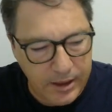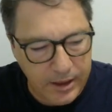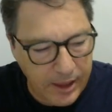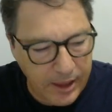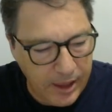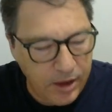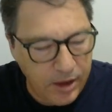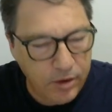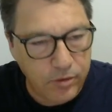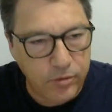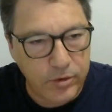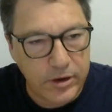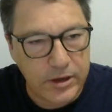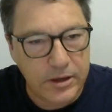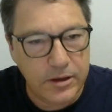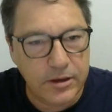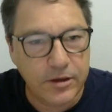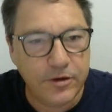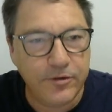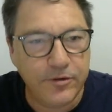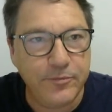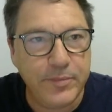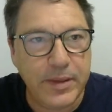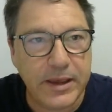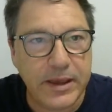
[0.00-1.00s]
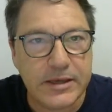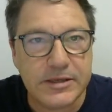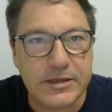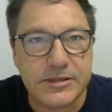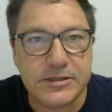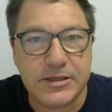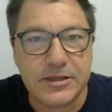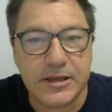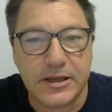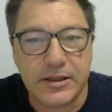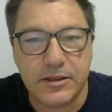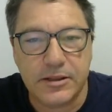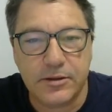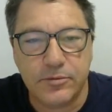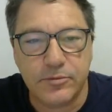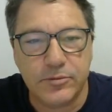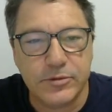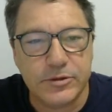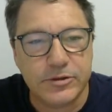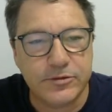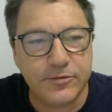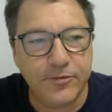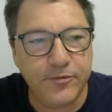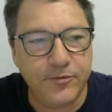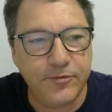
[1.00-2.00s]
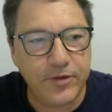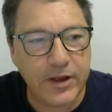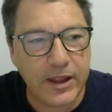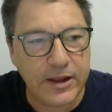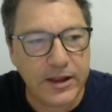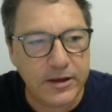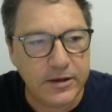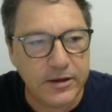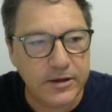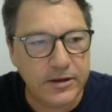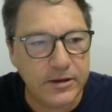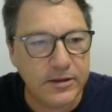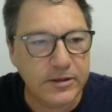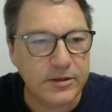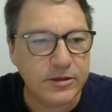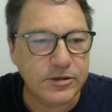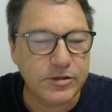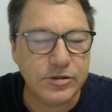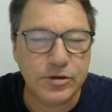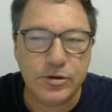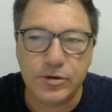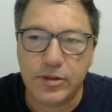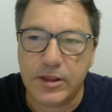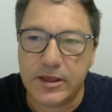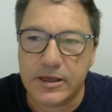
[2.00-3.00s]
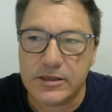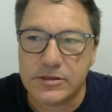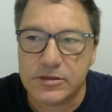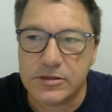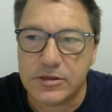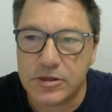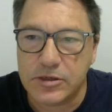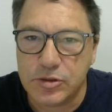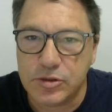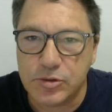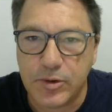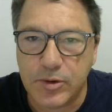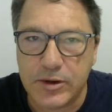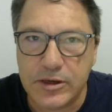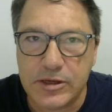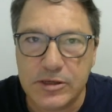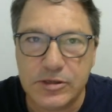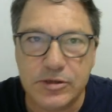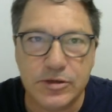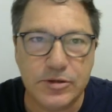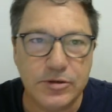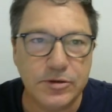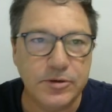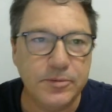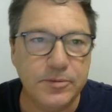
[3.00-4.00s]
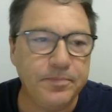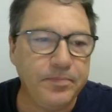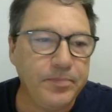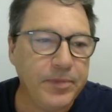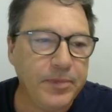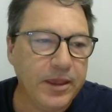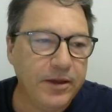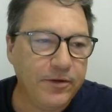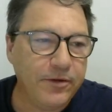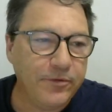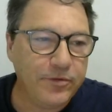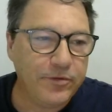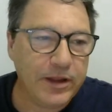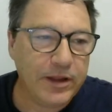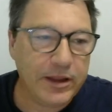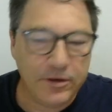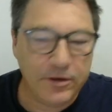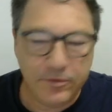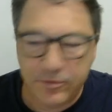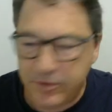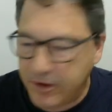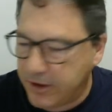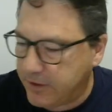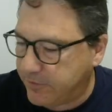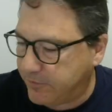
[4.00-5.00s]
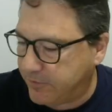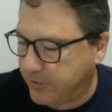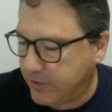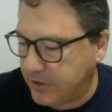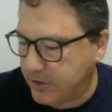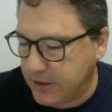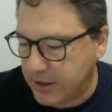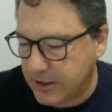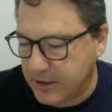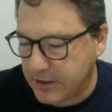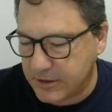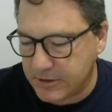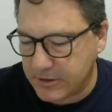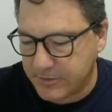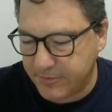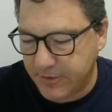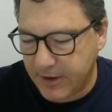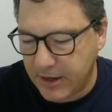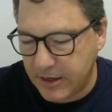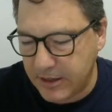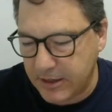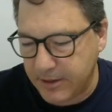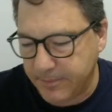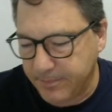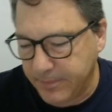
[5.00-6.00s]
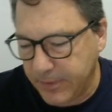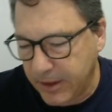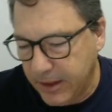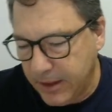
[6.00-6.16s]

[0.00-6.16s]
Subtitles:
area of Pakistan that was flooded in the 2022 flood event for the Indus Valley.